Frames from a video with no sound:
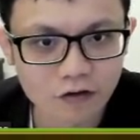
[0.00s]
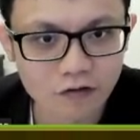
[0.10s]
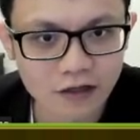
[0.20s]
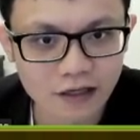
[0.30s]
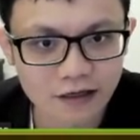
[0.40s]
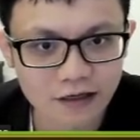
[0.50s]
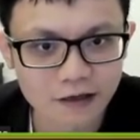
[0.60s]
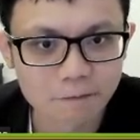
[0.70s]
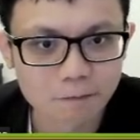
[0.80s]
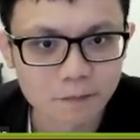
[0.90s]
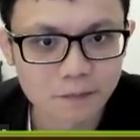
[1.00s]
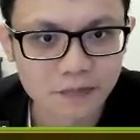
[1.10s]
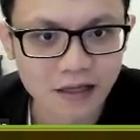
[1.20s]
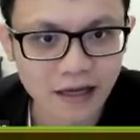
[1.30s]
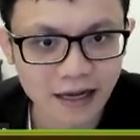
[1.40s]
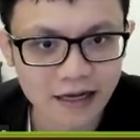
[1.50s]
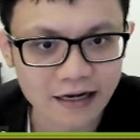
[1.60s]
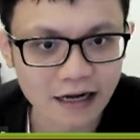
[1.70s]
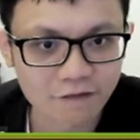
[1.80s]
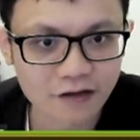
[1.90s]
here, and
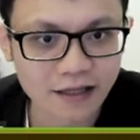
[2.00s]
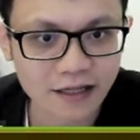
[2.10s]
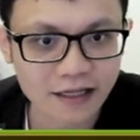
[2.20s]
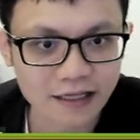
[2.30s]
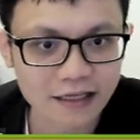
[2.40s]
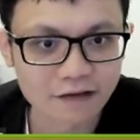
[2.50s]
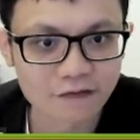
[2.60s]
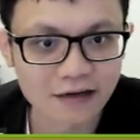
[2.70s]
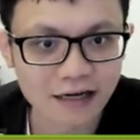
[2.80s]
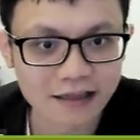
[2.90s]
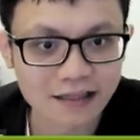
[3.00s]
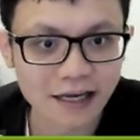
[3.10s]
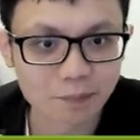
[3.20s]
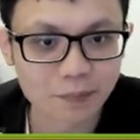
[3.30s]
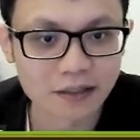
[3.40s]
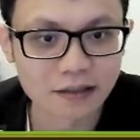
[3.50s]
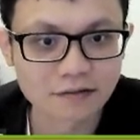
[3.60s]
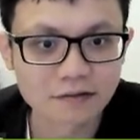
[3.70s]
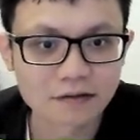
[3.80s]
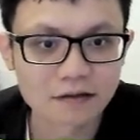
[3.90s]
after that, if nothing
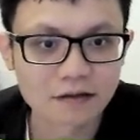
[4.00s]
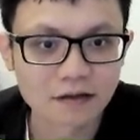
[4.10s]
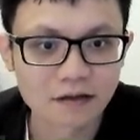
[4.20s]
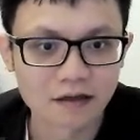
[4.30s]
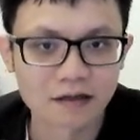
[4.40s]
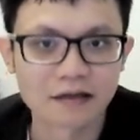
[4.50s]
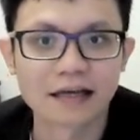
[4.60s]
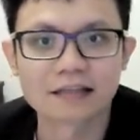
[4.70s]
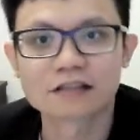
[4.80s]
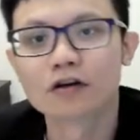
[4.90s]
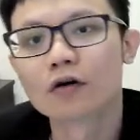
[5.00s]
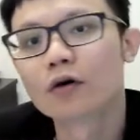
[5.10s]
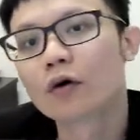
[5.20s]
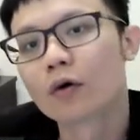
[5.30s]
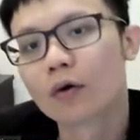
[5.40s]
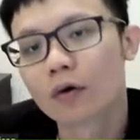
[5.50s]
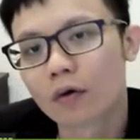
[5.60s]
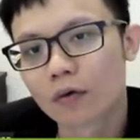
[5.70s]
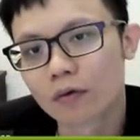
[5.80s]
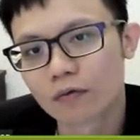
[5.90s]
happen, there's
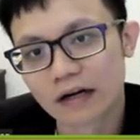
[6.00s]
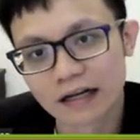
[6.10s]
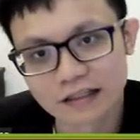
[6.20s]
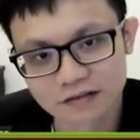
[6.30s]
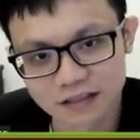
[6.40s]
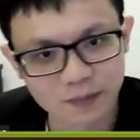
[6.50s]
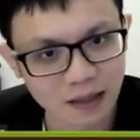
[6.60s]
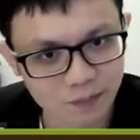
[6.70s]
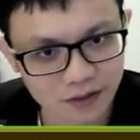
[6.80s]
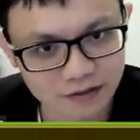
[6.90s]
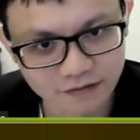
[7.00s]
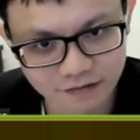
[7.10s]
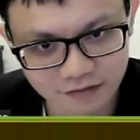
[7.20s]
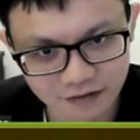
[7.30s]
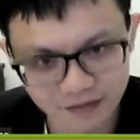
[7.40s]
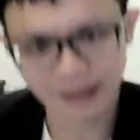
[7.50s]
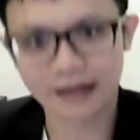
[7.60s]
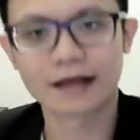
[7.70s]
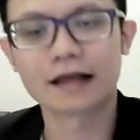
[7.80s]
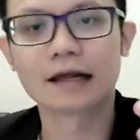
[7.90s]
no relationship happen,
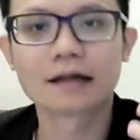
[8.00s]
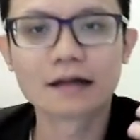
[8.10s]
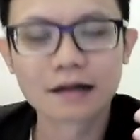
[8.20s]
then